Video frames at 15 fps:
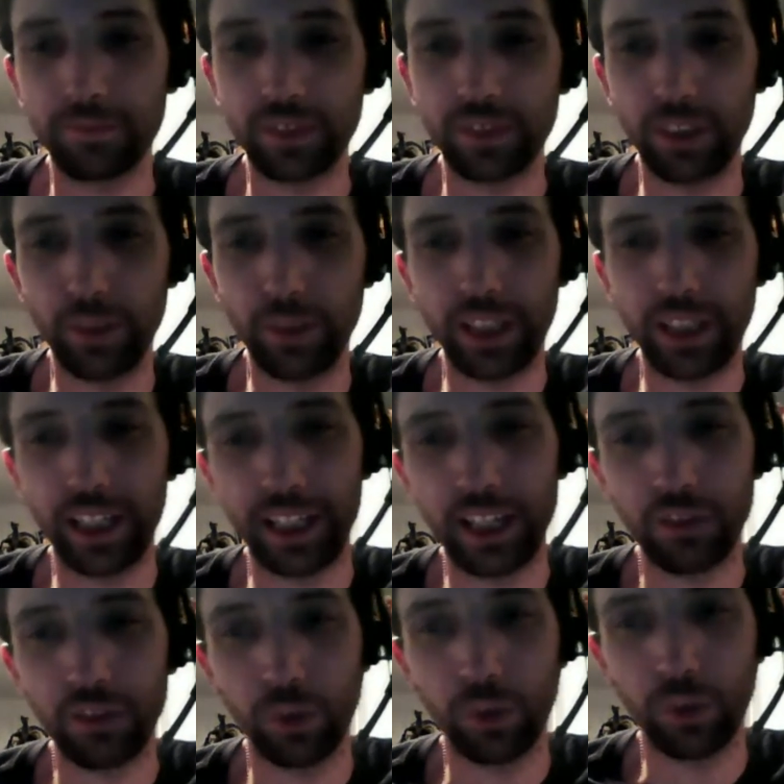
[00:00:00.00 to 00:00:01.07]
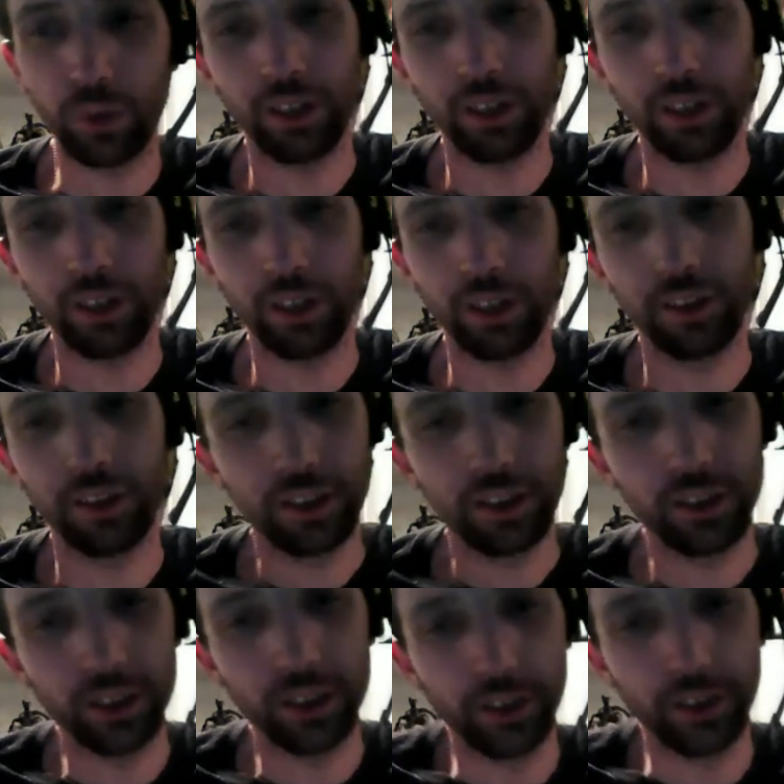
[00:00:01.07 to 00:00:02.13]
going to be kicking ass with.
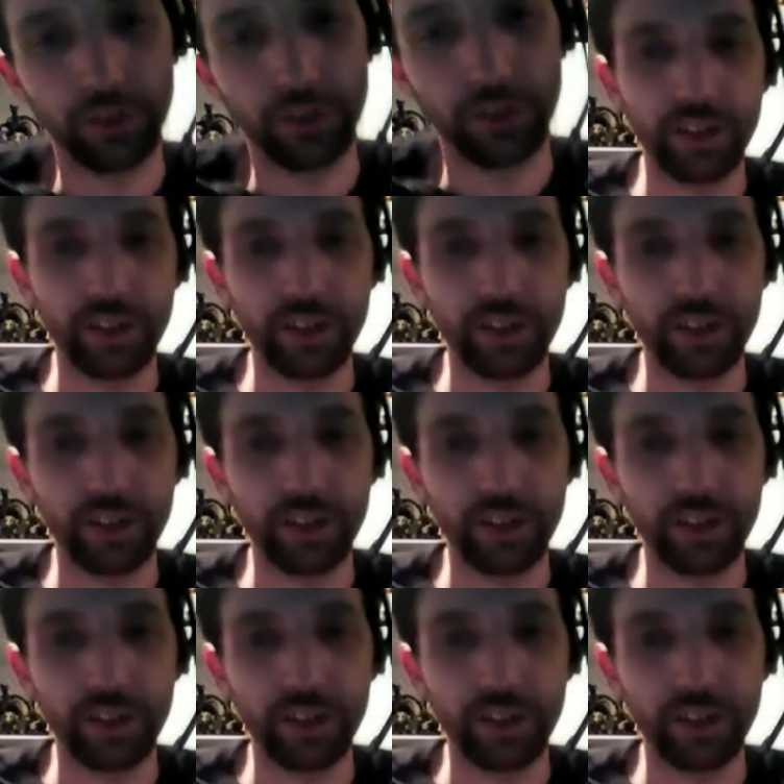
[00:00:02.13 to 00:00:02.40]
And to be honest,